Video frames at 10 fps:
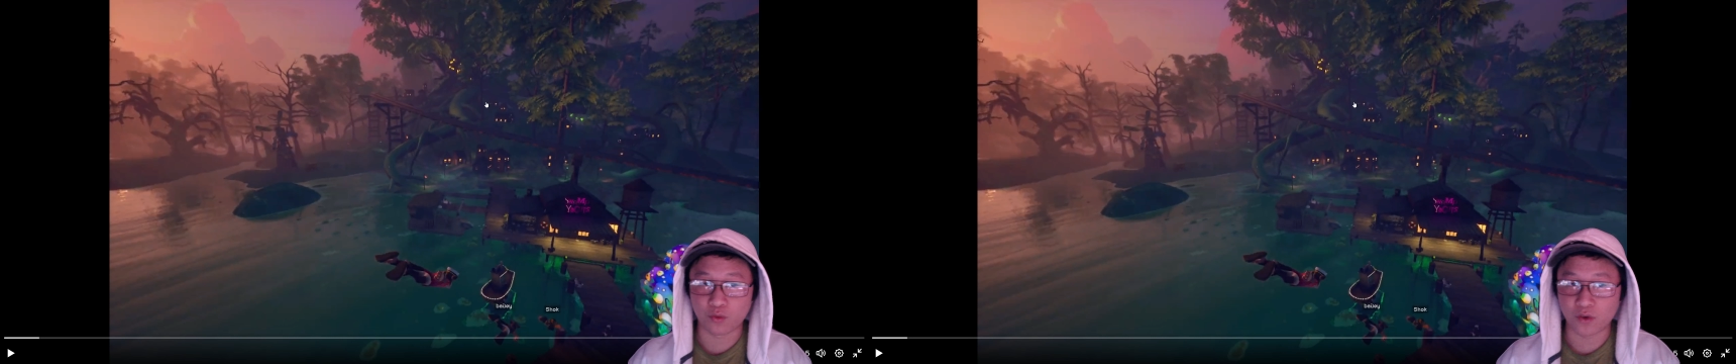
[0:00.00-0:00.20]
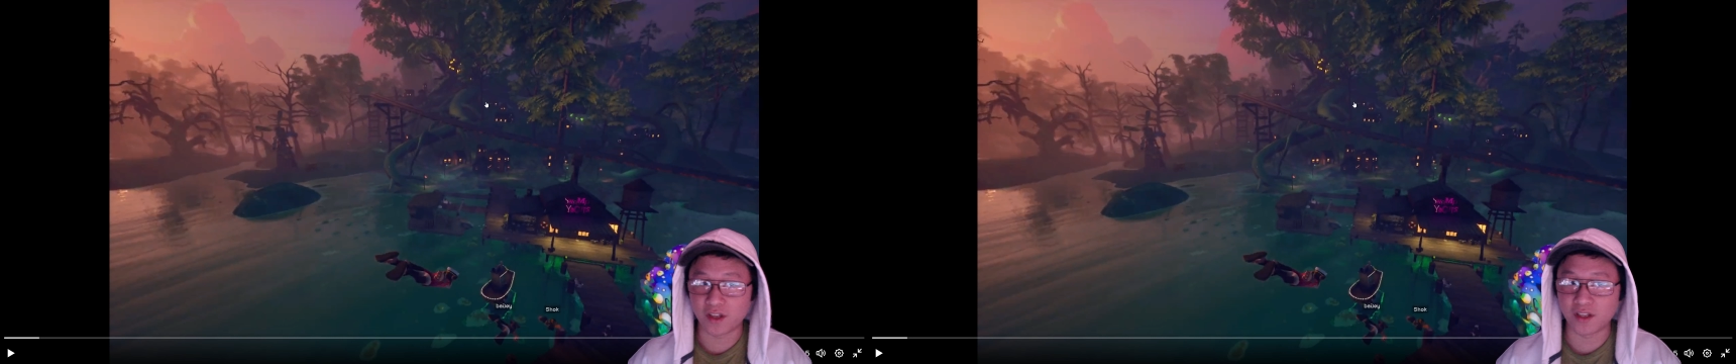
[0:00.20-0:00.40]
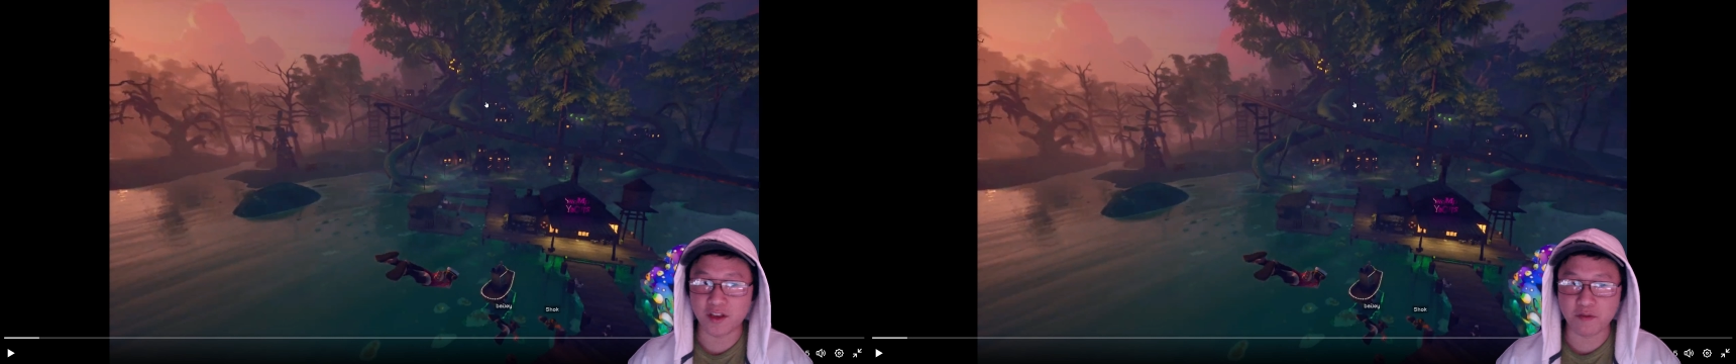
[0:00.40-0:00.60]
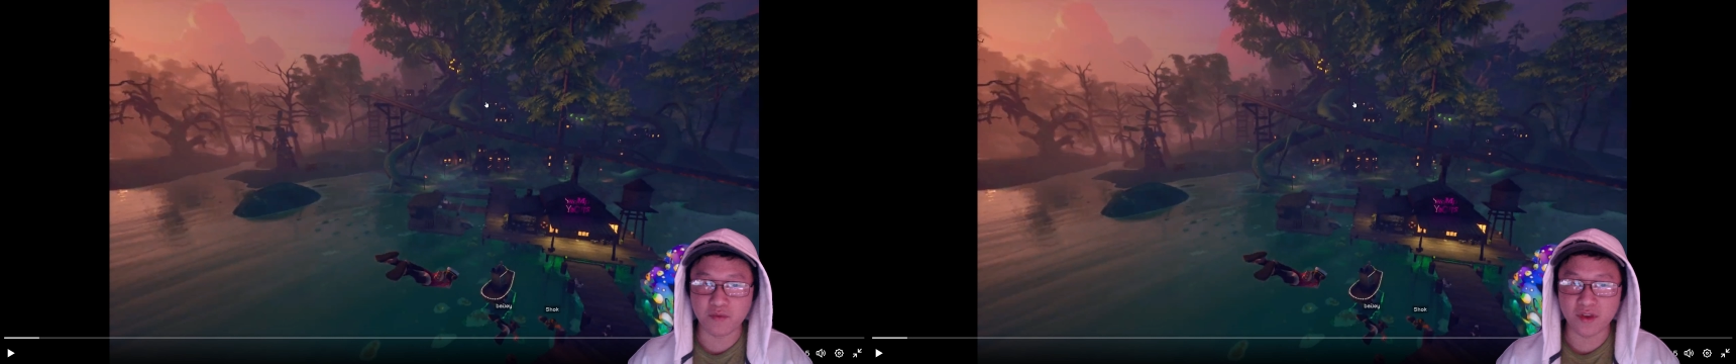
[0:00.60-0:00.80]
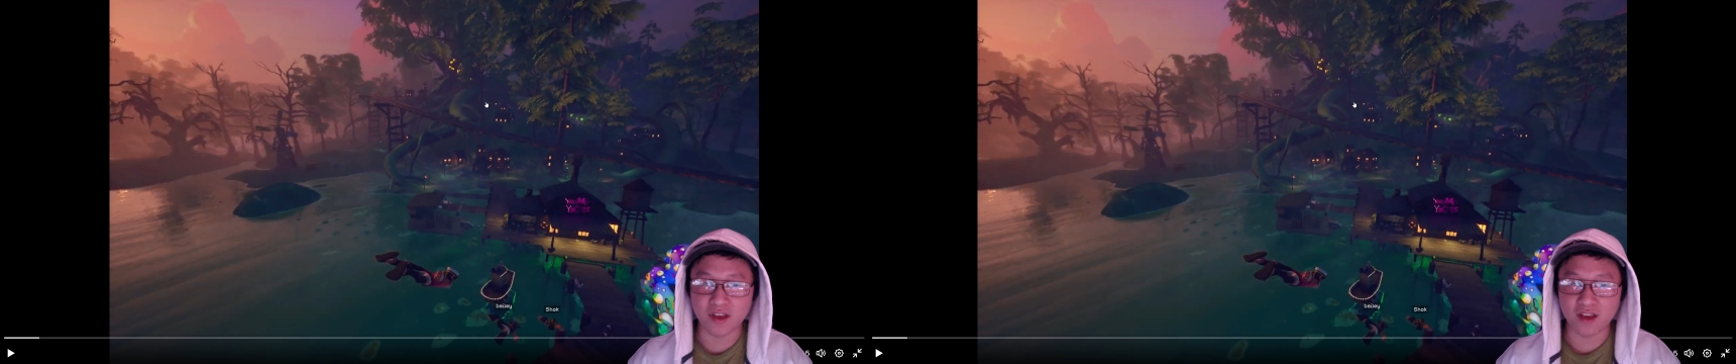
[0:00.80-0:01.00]
really
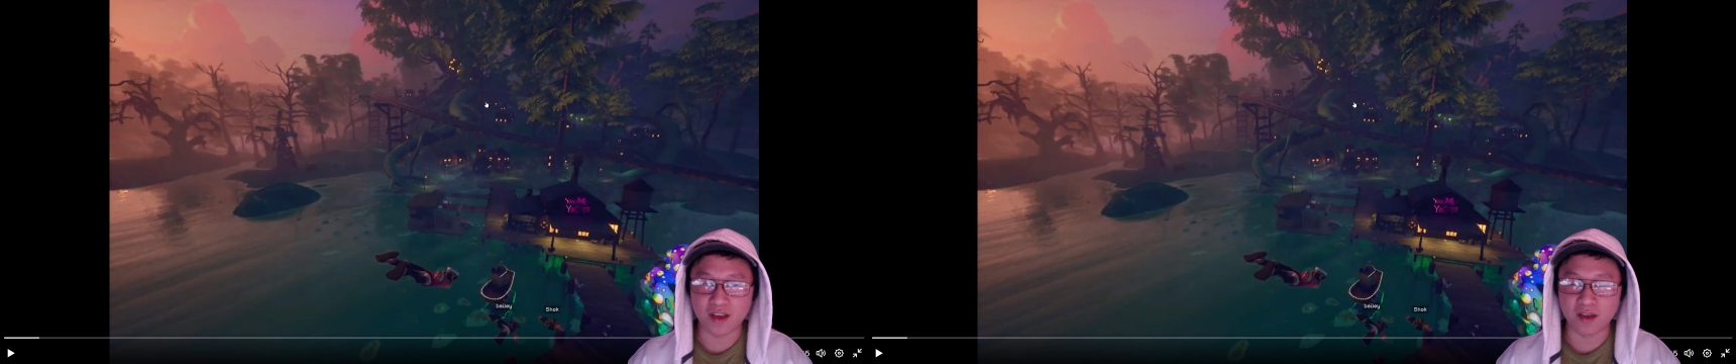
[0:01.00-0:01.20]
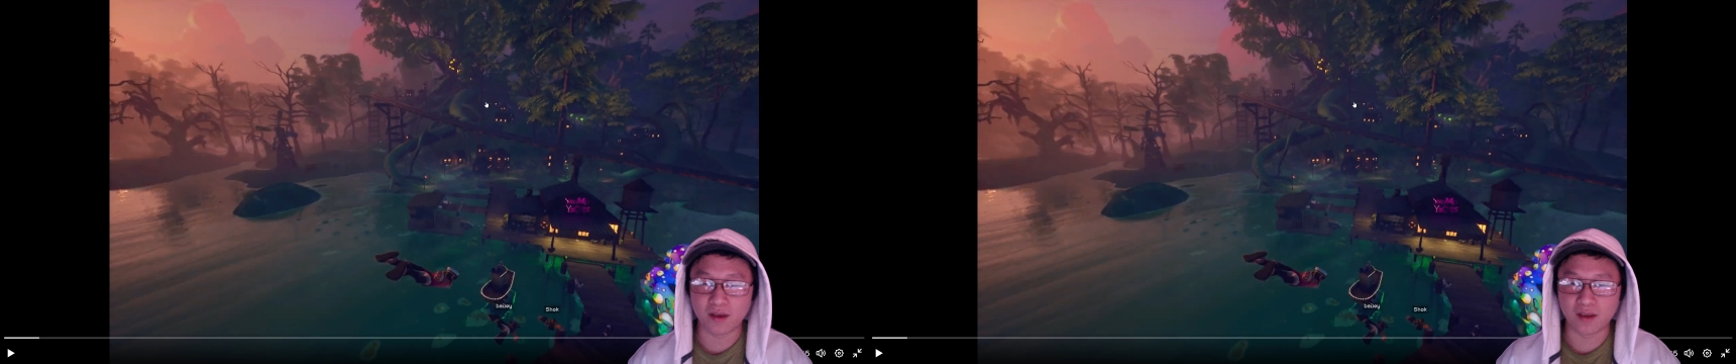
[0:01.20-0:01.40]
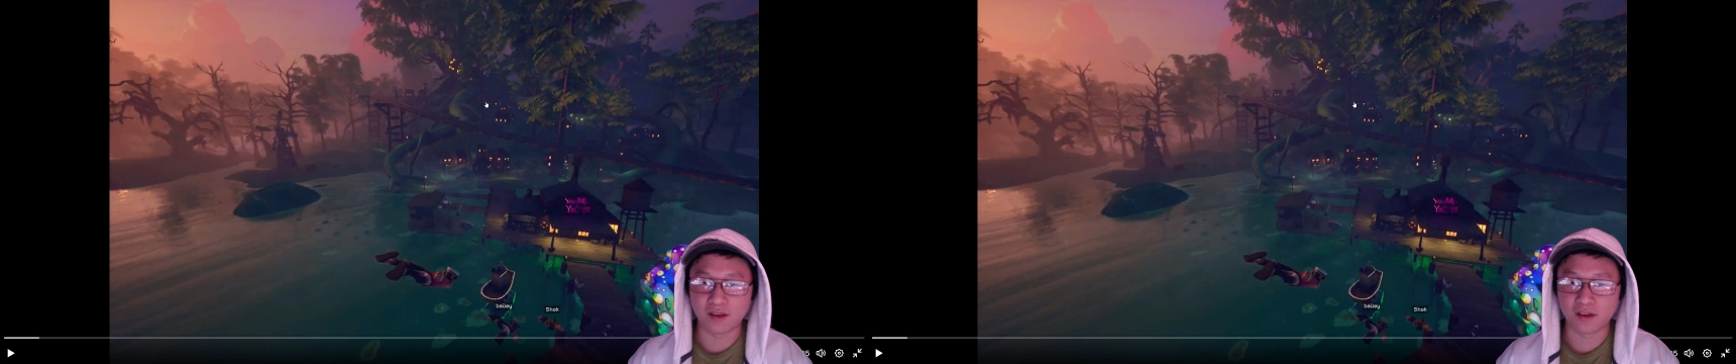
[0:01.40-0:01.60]
be